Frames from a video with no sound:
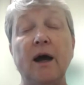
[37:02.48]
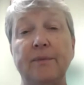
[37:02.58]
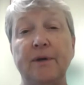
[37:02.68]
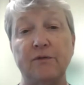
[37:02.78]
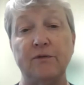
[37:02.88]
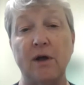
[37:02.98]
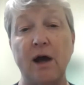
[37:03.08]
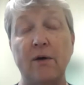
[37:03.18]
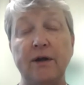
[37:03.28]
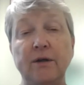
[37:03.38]
I'm careful
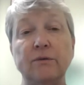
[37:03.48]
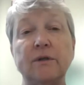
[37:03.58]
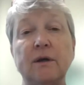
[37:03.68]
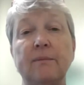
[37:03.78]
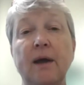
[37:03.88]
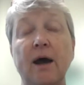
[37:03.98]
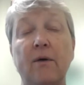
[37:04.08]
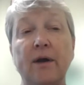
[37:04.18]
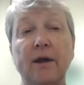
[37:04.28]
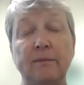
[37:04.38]
how I use them,
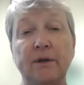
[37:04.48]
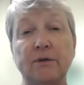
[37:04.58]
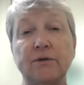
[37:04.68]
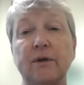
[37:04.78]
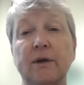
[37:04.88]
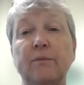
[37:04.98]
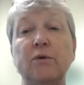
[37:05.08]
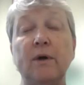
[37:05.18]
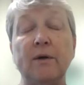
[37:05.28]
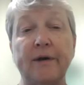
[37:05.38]
how I administer them,
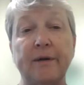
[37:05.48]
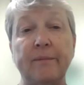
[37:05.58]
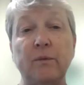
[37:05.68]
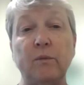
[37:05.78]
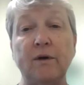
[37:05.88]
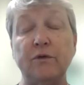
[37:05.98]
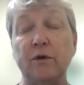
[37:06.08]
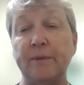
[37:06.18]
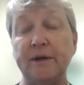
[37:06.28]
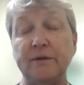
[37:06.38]
who I recommend what
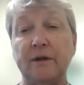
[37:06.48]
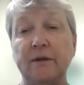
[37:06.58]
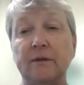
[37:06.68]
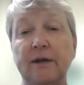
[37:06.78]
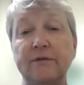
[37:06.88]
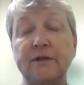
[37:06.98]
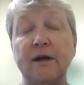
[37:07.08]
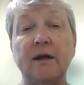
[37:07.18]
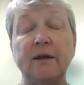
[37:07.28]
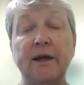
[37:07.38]
for based on their
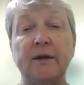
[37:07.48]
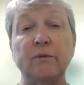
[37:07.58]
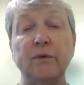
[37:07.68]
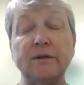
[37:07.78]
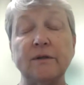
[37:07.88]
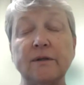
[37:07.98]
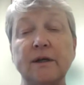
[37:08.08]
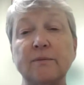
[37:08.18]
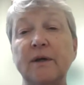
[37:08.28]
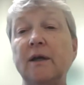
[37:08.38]
lifestyle and risk
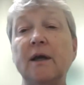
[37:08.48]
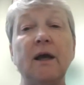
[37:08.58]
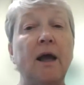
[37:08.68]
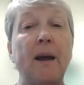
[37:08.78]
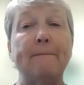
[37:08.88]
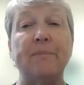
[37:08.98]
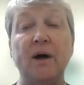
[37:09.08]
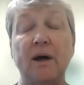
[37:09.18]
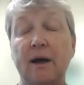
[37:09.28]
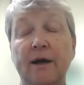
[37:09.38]
assessment.
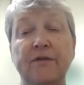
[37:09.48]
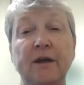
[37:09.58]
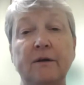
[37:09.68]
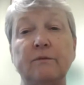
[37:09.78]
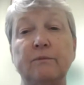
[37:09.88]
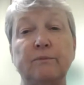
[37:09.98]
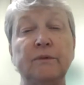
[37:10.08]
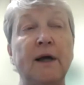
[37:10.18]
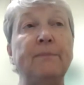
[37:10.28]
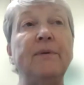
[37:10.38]
But I think
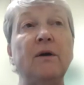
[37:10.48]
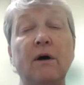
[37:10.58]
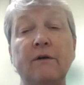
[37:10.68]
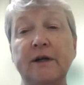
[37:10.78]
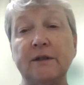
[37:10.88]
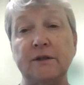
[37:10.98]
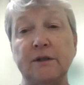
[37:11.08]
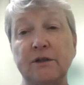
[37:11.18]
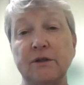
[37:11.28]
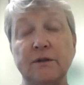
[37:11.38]
lumping all
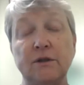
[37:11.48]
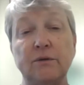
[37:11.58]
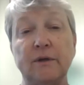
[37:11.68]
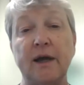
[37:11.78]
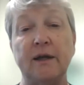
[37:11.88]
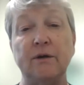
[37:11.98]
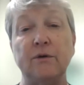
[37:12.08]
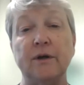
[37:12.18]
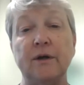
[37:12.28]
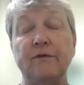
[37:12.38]
vaccinations into a
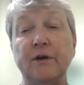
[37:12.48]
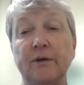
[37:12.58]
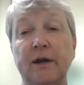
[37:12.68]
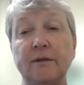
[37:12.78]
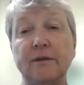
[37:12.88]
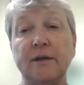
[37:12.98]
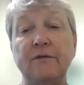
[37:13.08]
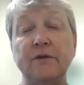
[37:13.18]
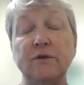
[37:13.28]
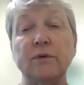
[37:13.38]
category of they're not
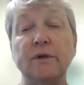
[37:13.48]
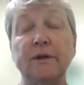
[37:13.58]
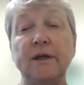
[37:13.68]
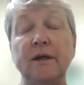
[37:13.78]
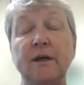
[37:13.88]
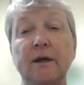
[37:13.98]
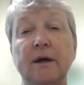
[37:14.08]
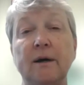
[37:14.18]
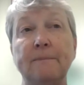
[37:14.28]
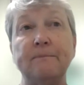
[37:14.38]
safe is really
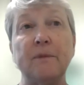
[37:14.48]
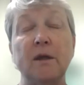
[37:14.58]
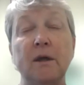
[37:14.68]
um,